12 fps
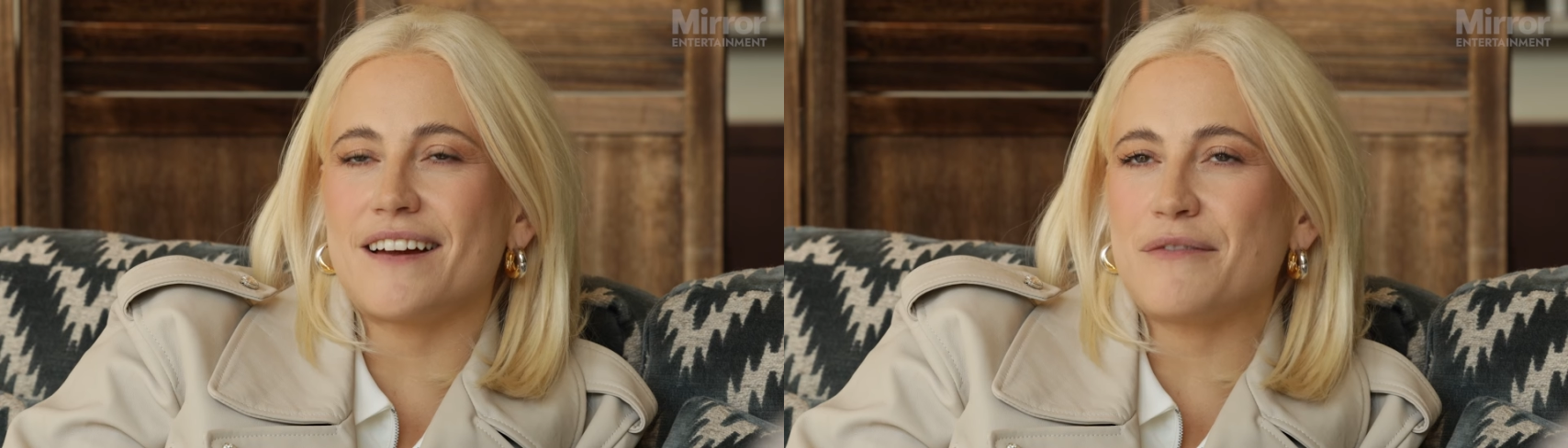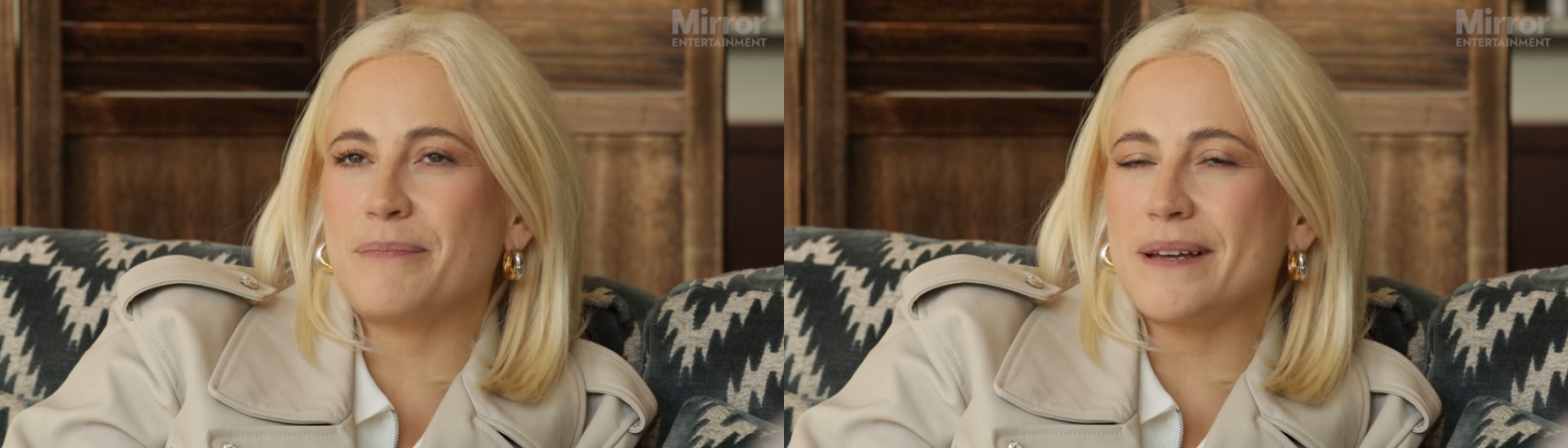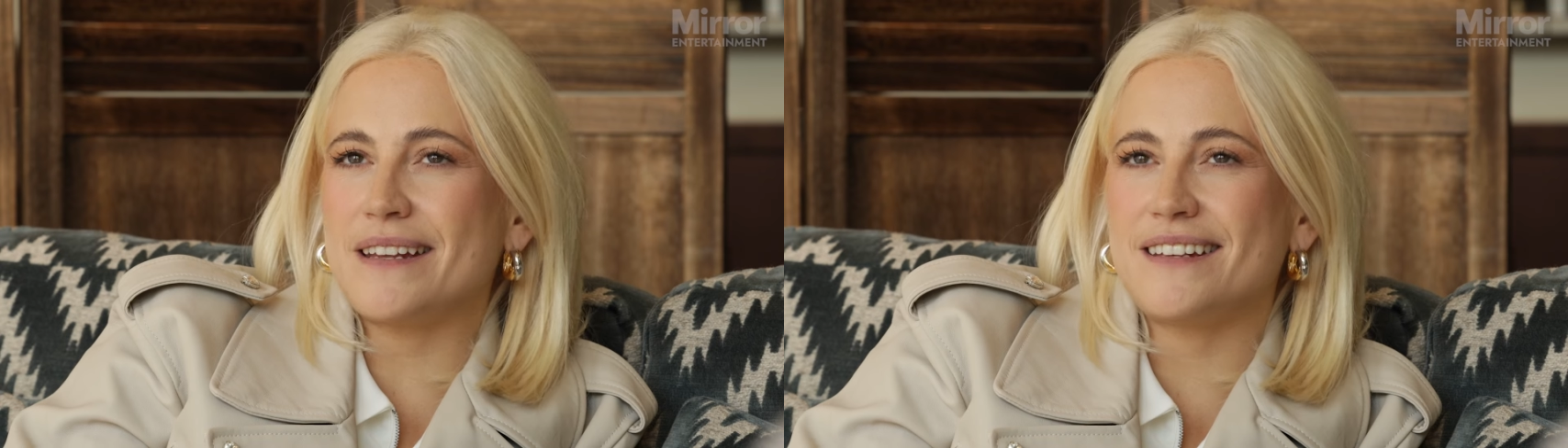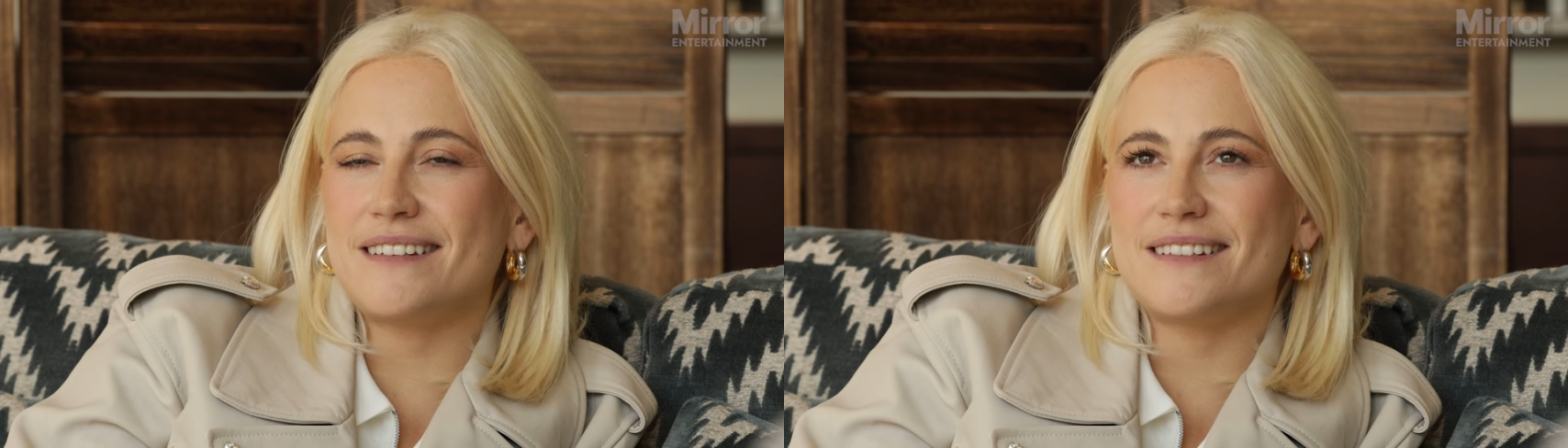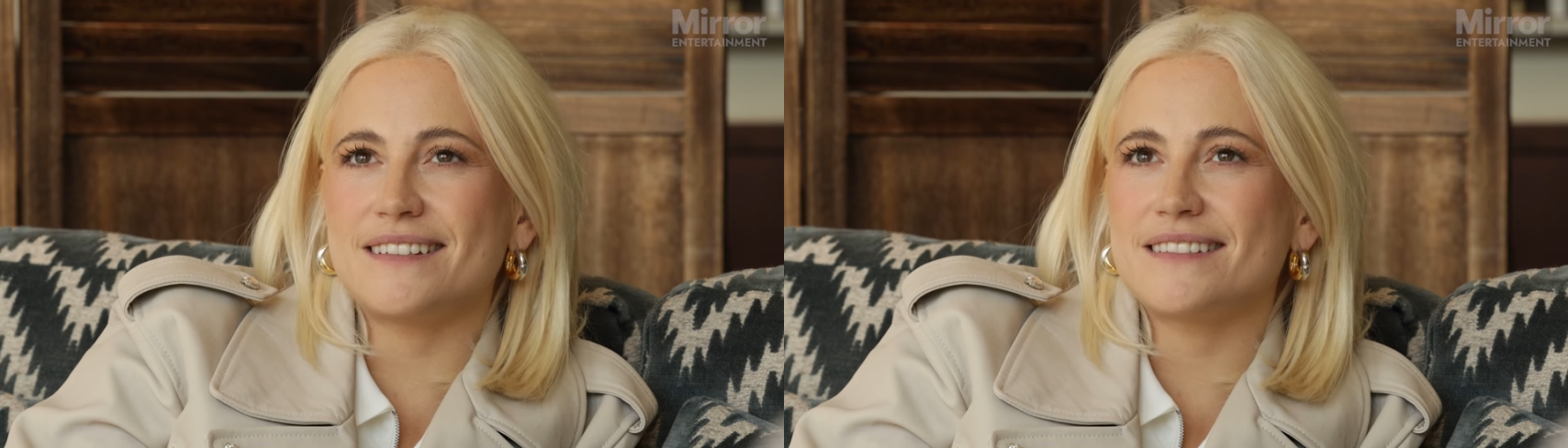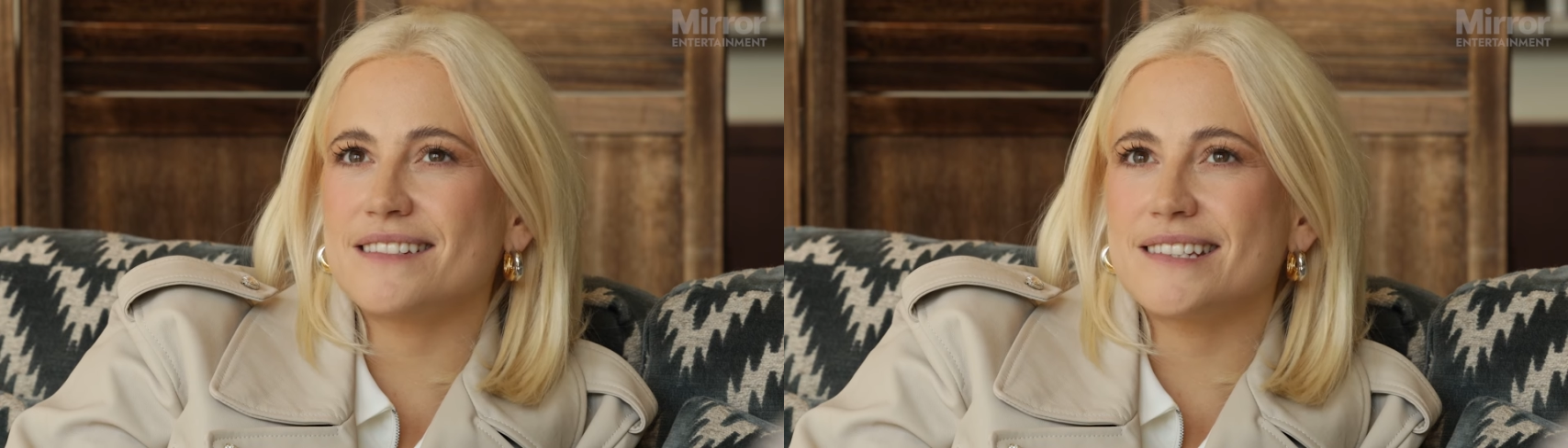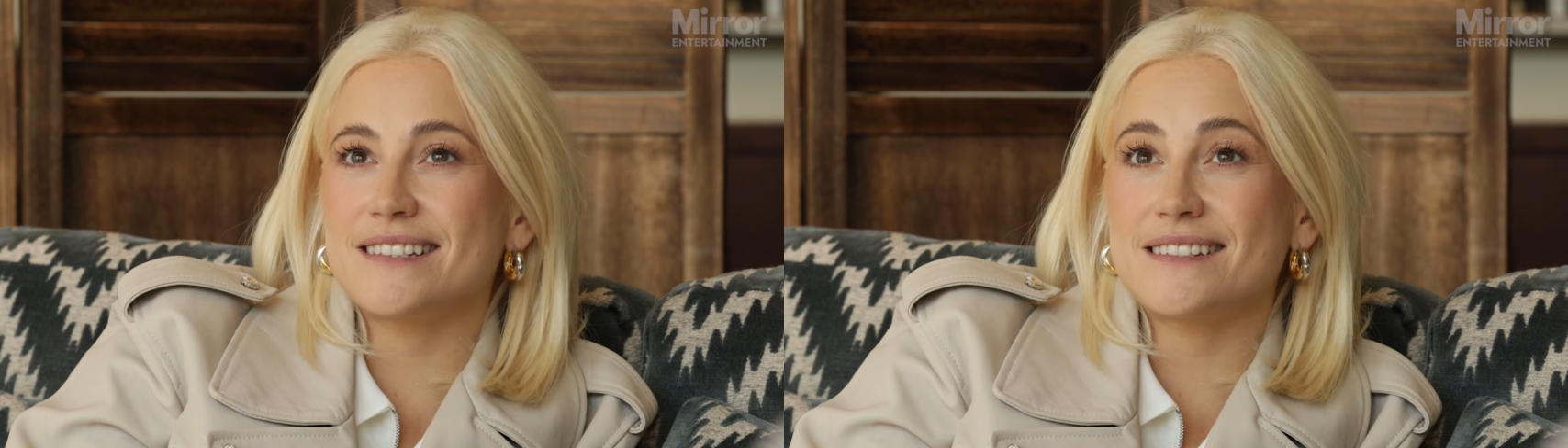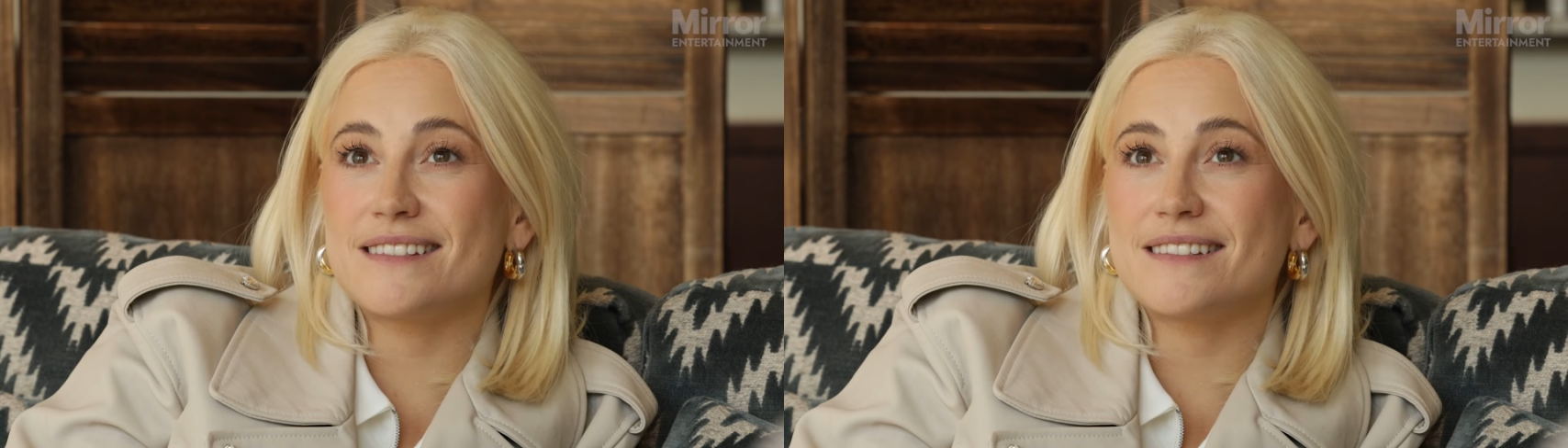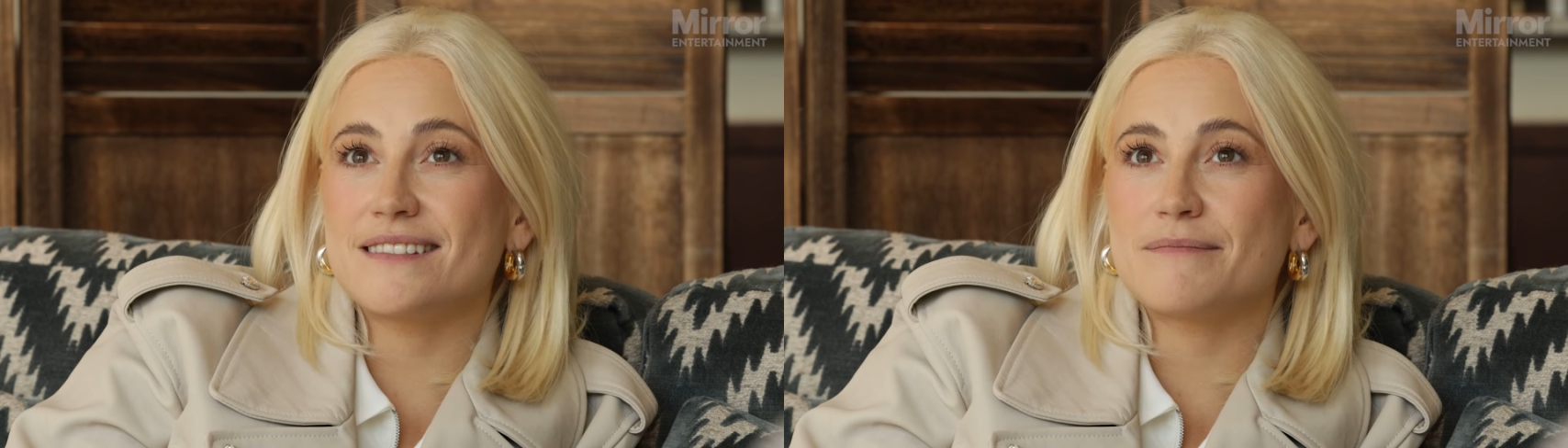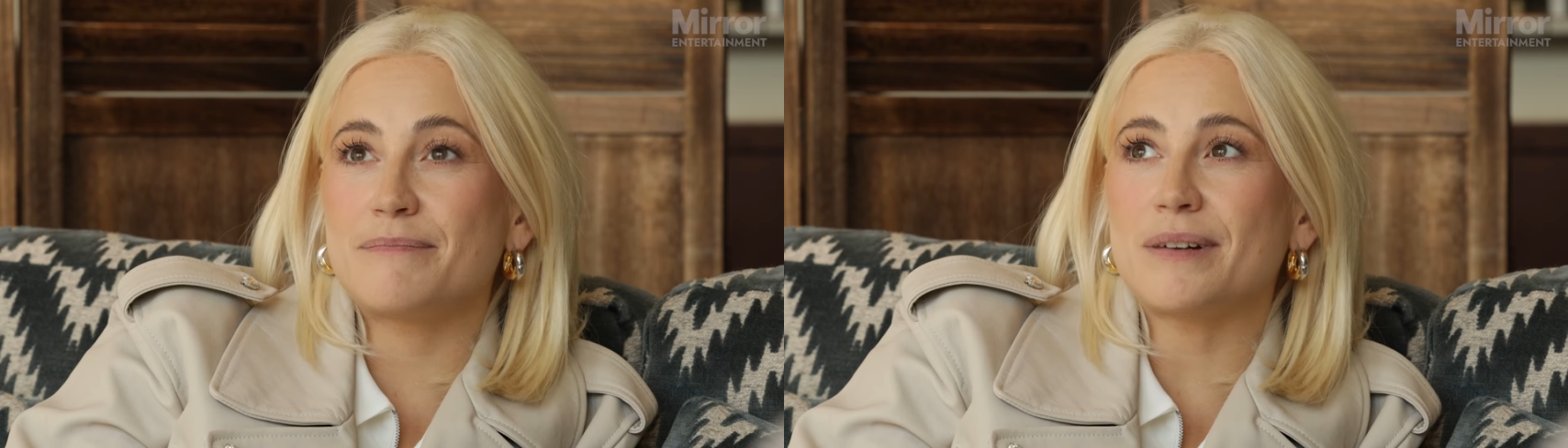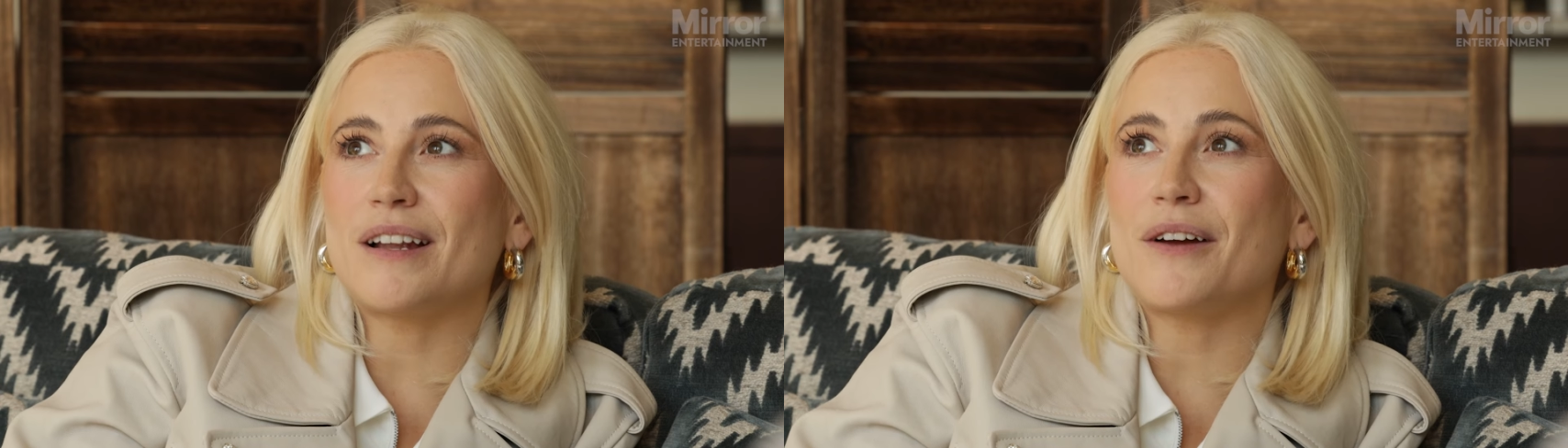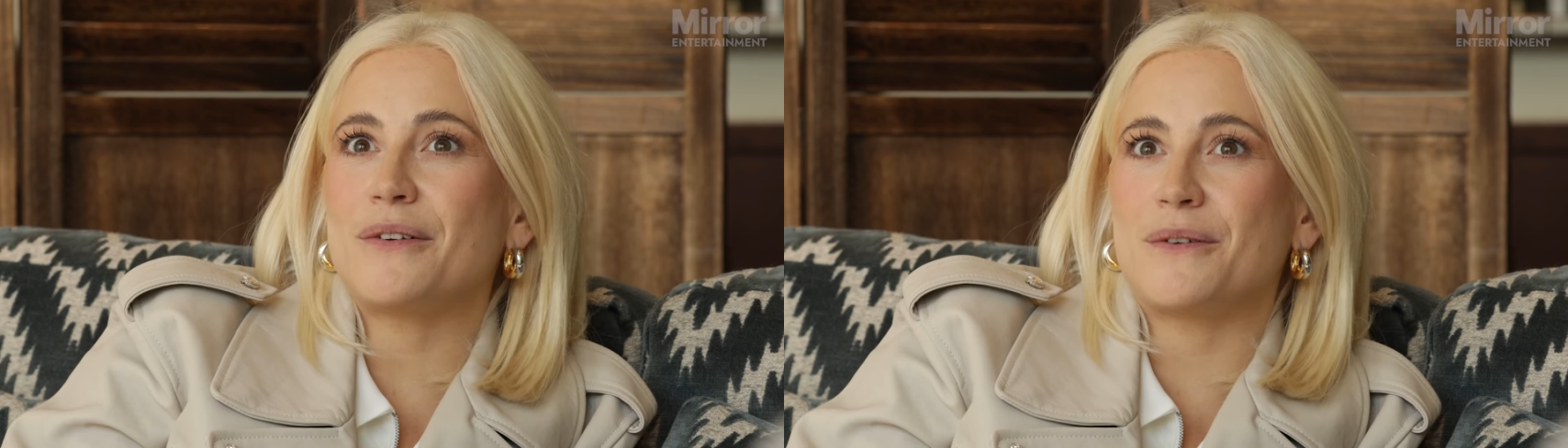I've been
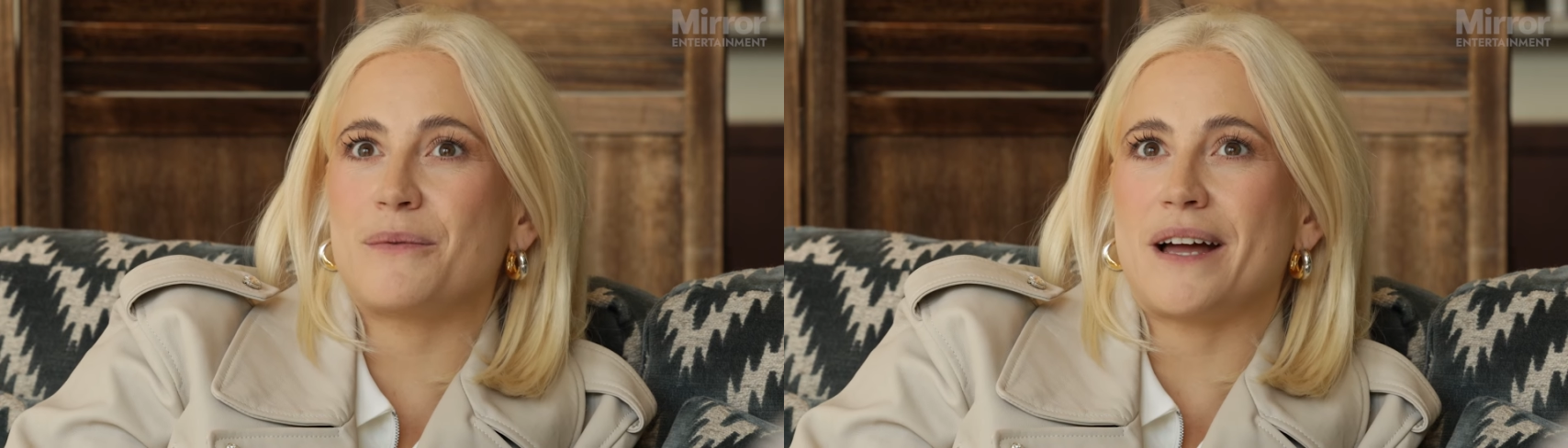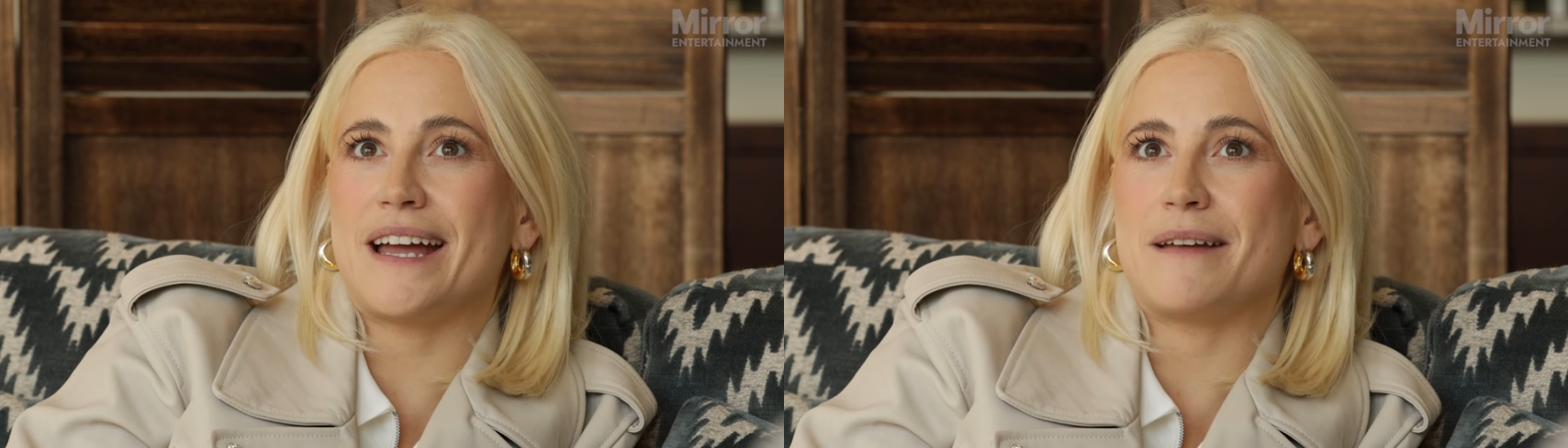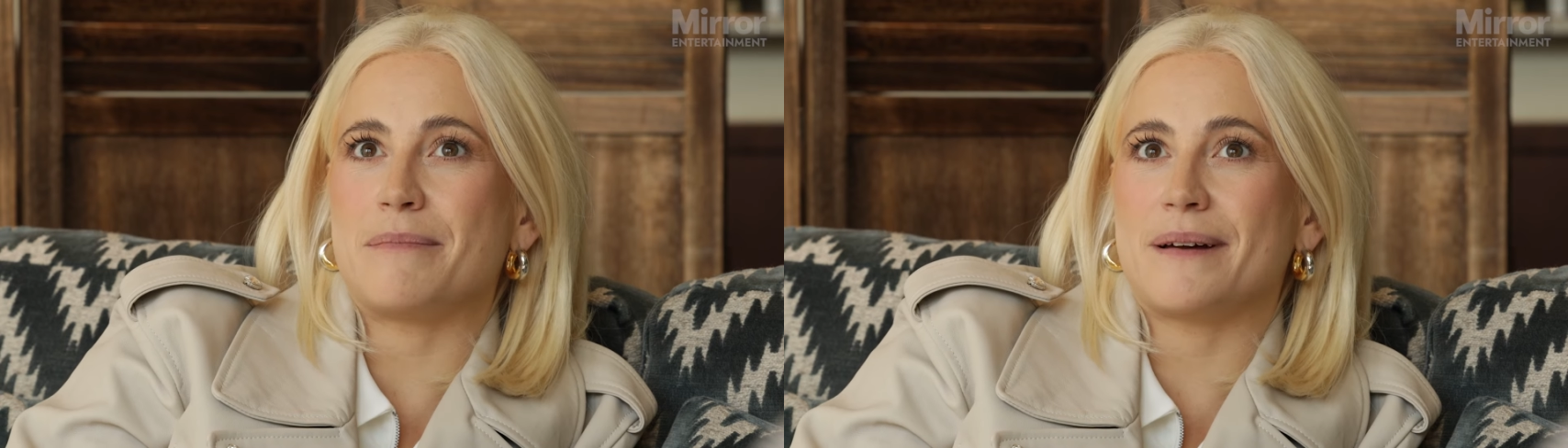blown away